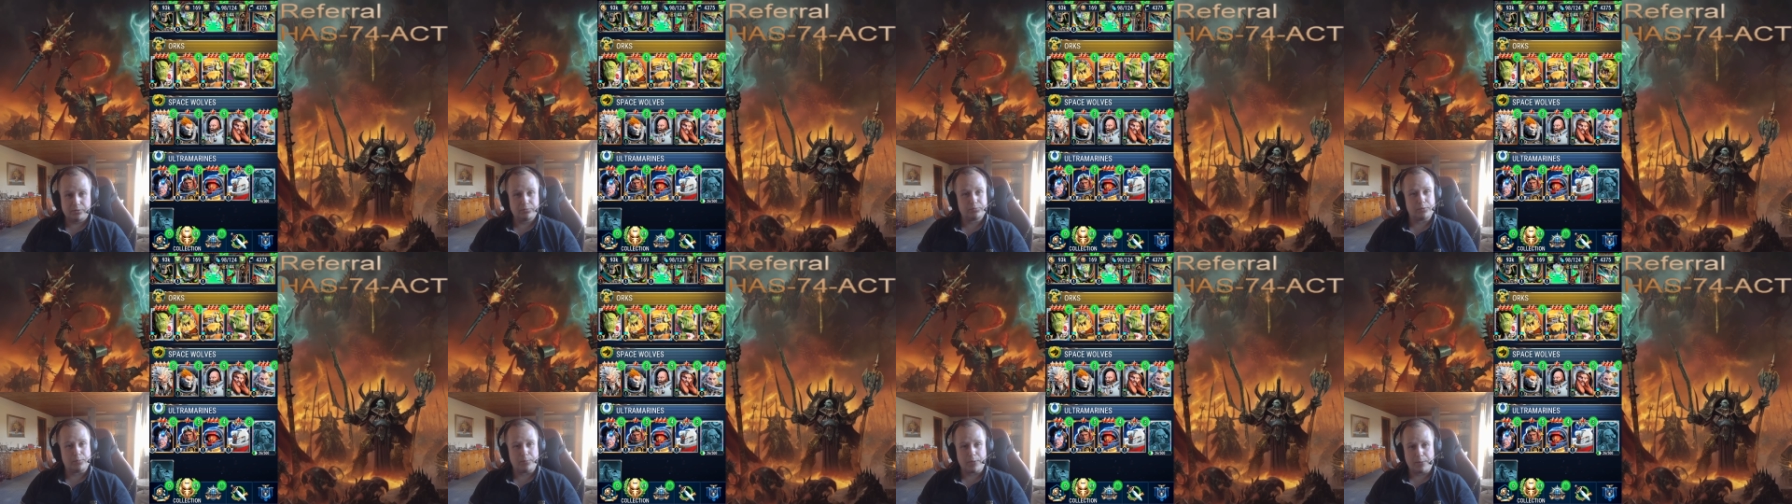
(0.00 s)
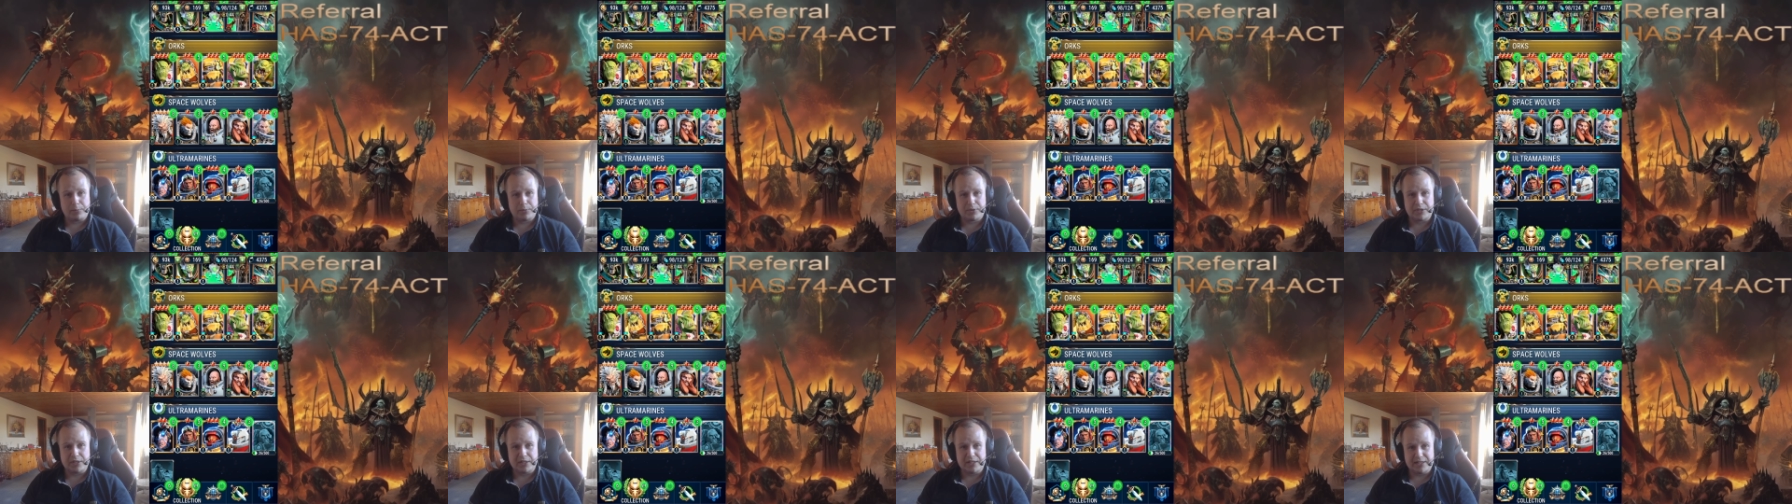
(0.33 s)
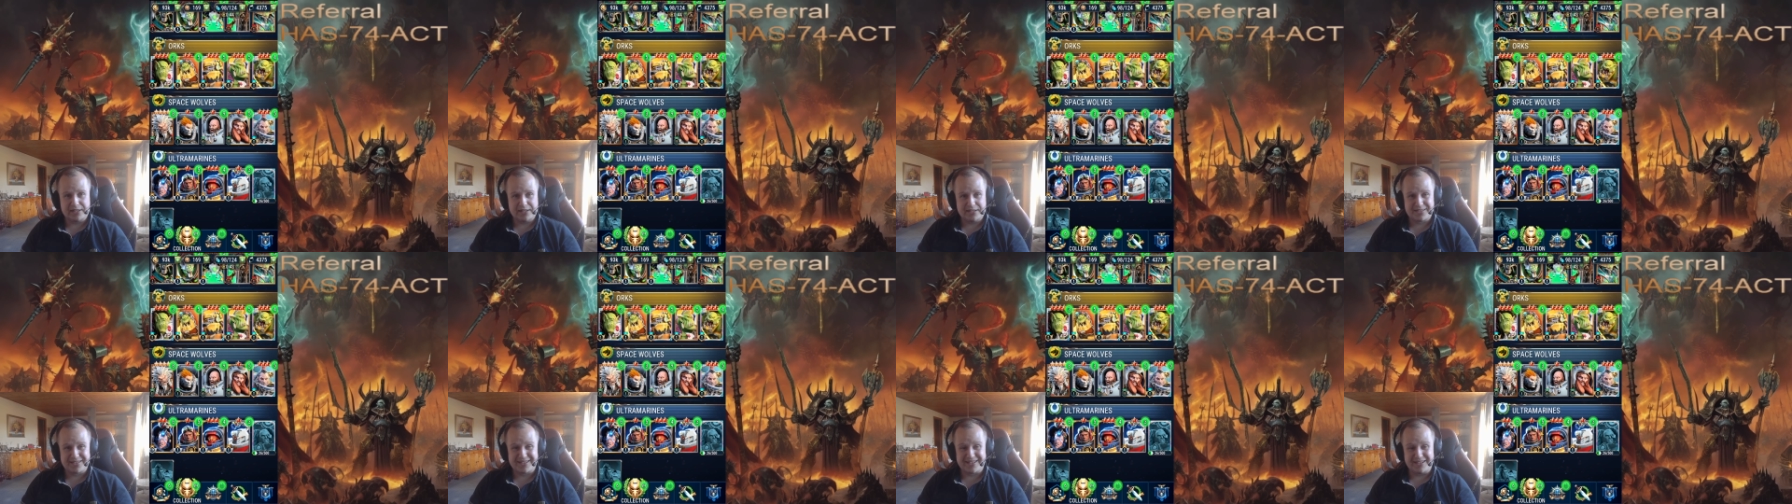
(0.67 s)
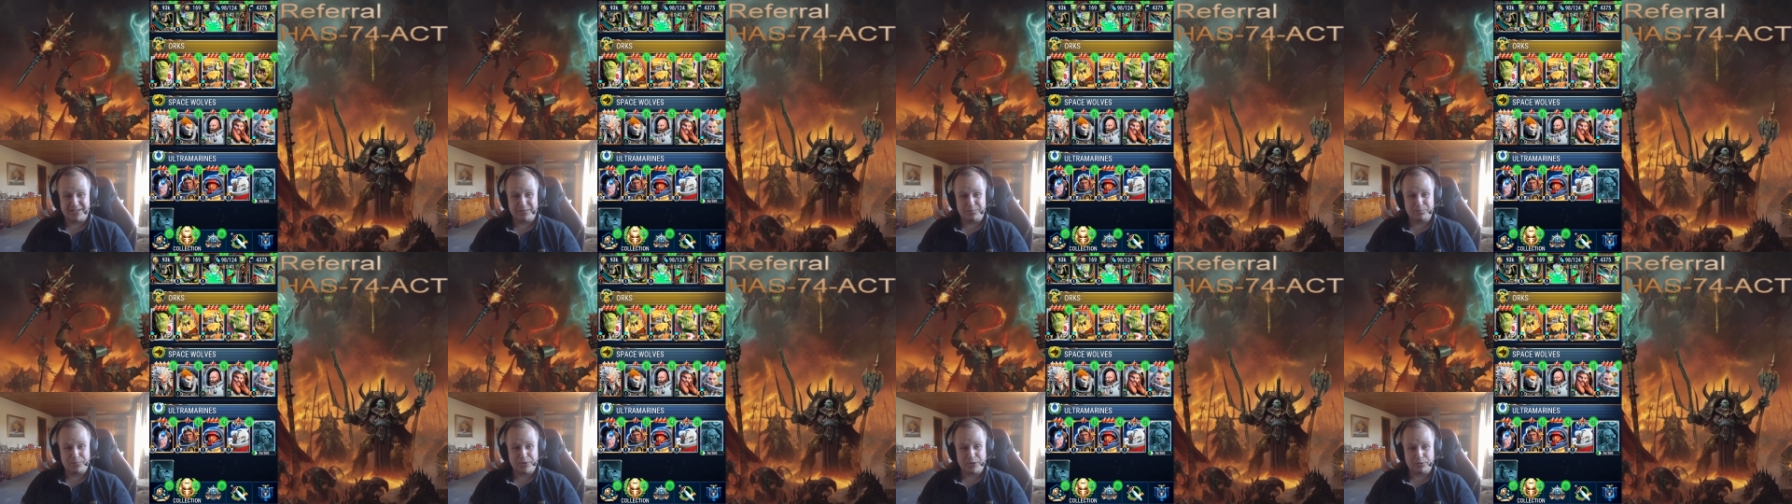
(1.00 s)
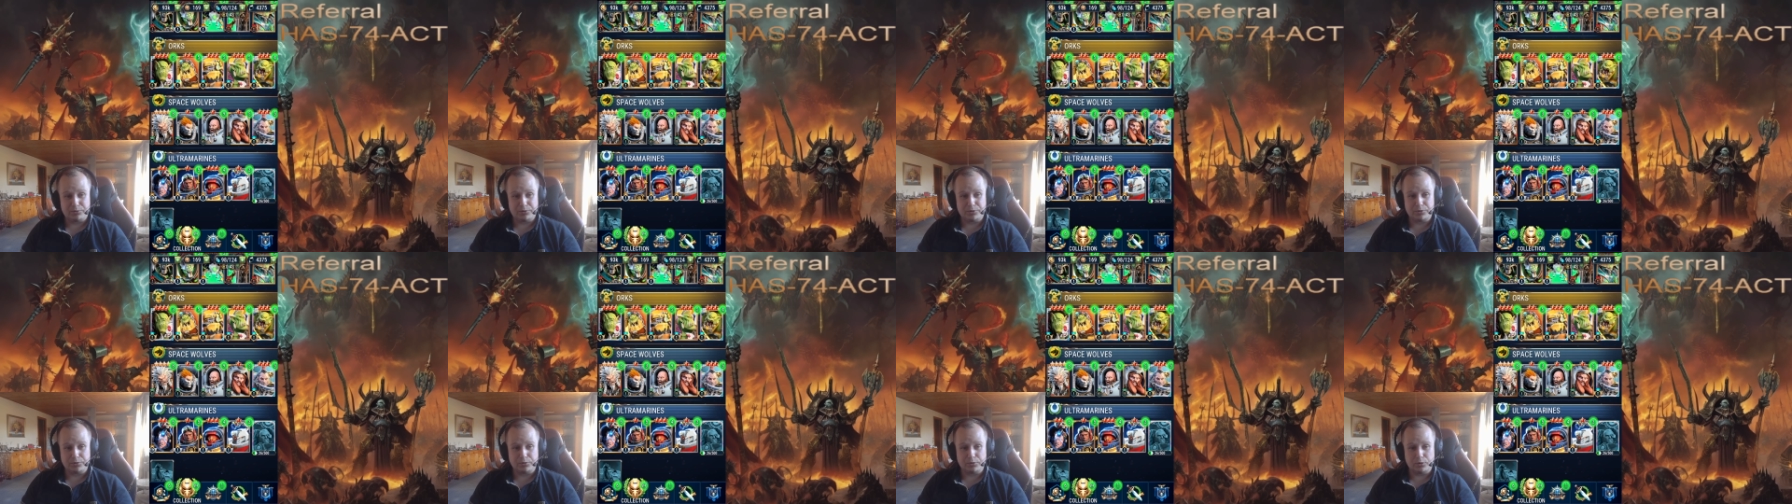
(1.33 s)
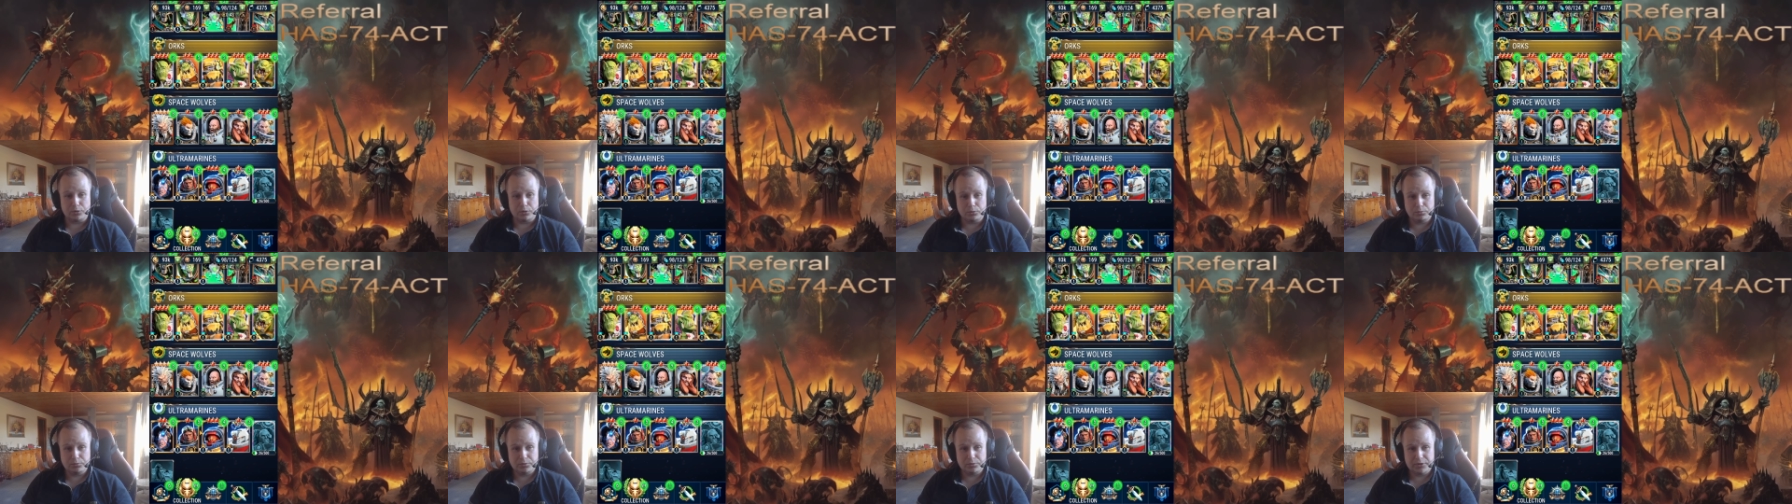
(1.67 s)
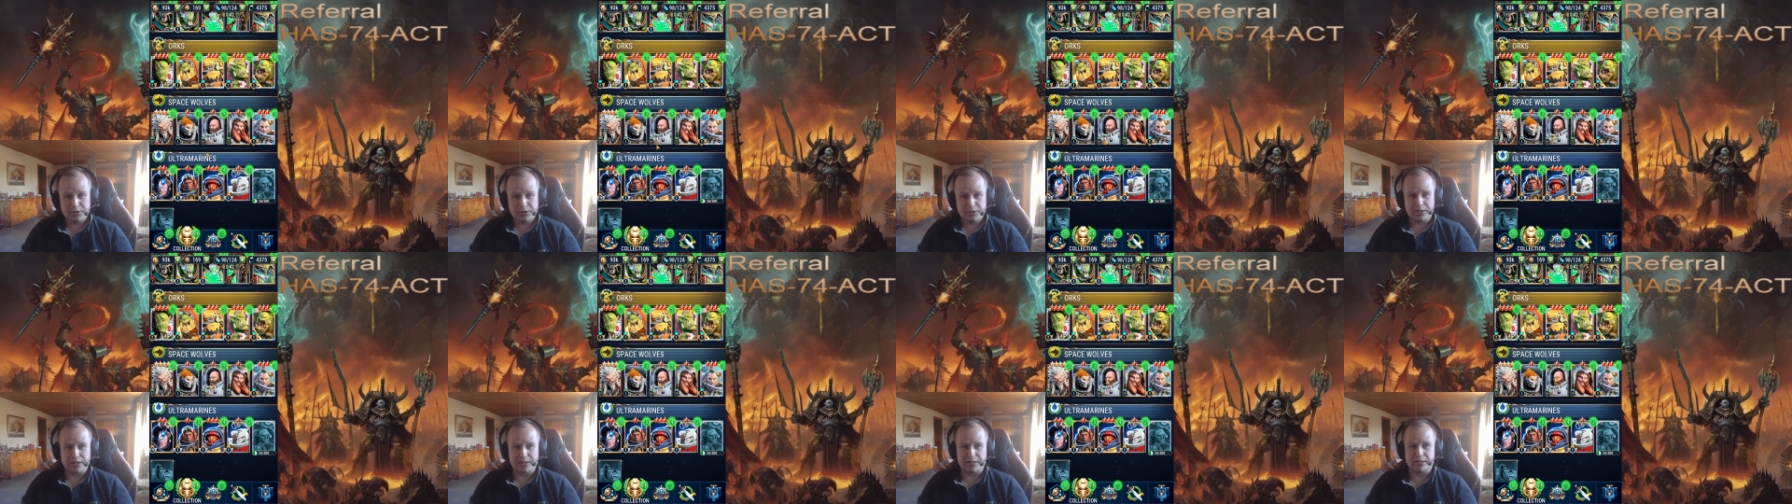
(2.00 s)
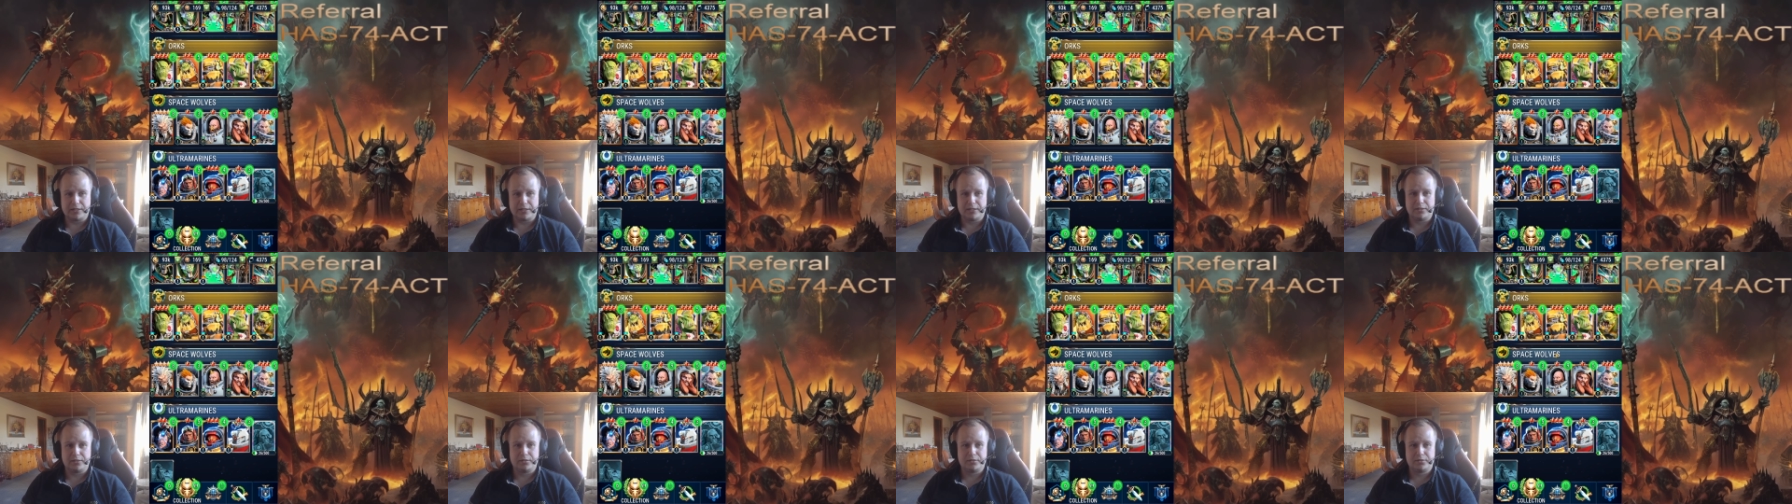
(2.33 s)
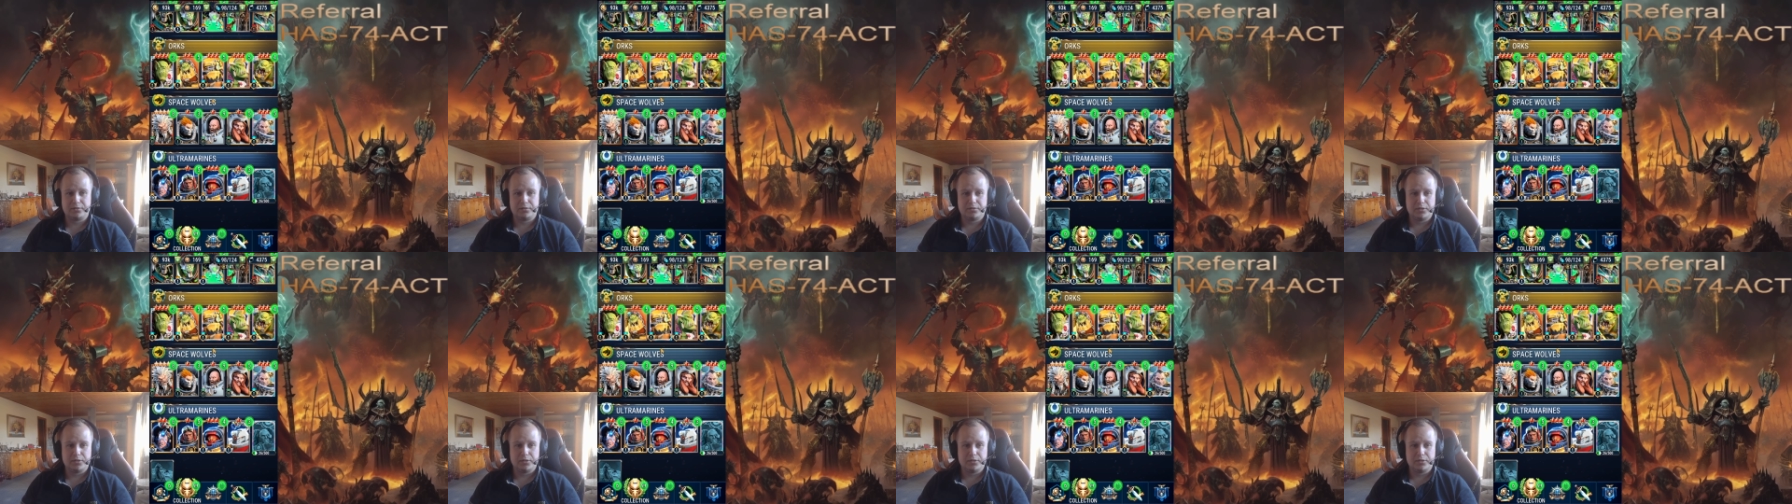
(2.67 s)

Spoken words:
Remember, there is an Imperial only, and I